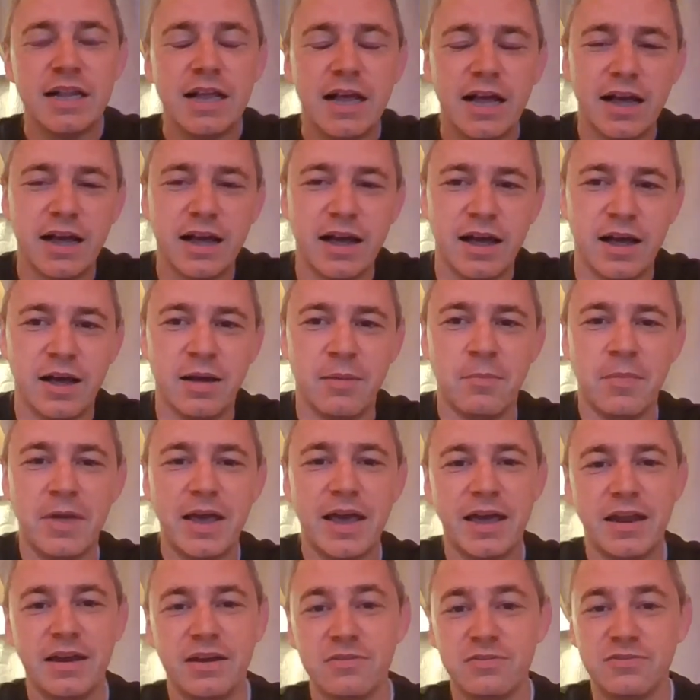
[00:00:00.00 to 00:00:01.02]
And
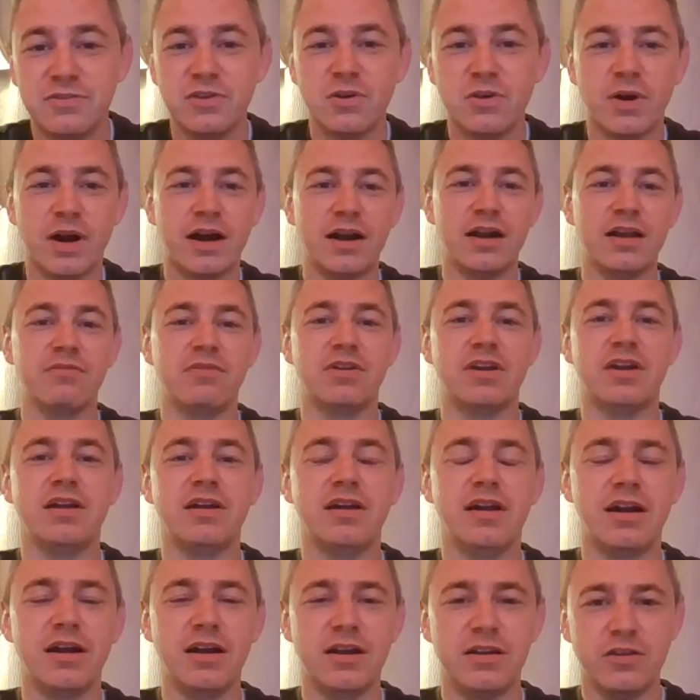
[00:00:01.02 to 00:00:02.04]
if you are living in
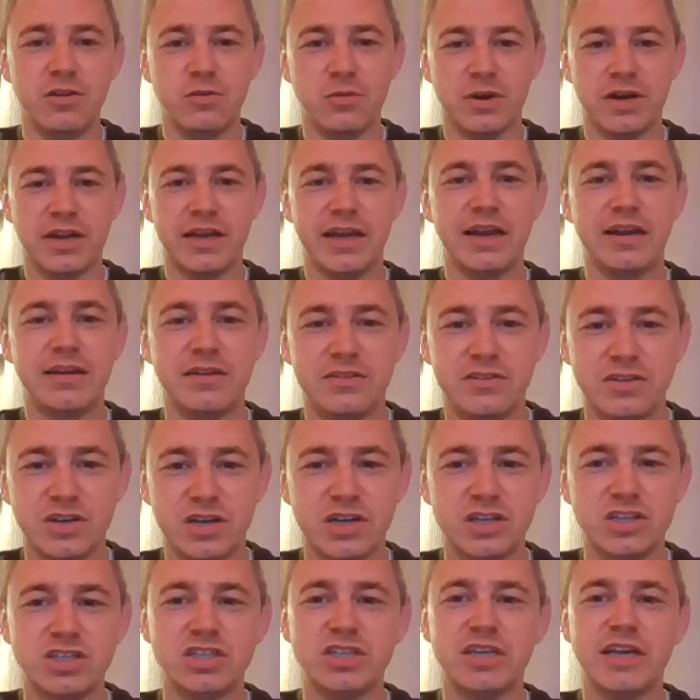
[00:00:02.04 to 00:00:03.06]
Ireland, you want to get in
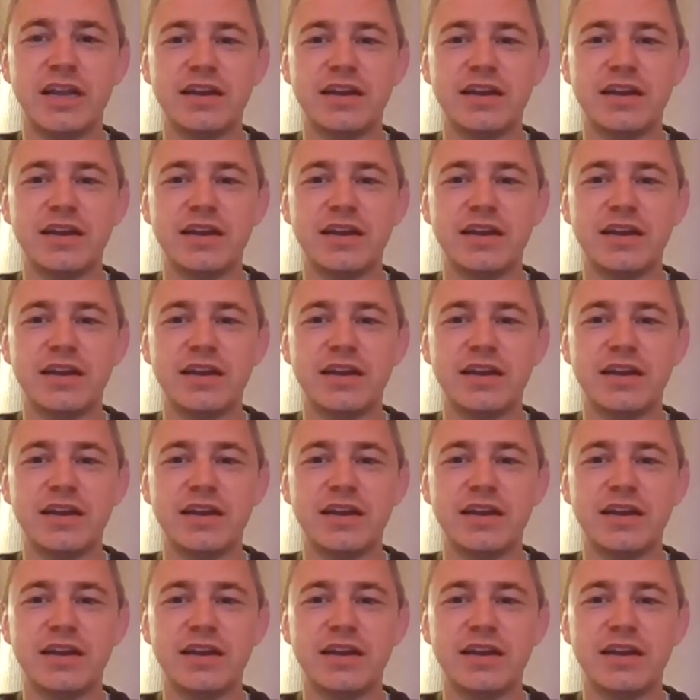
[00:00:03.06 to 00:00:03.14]
touch,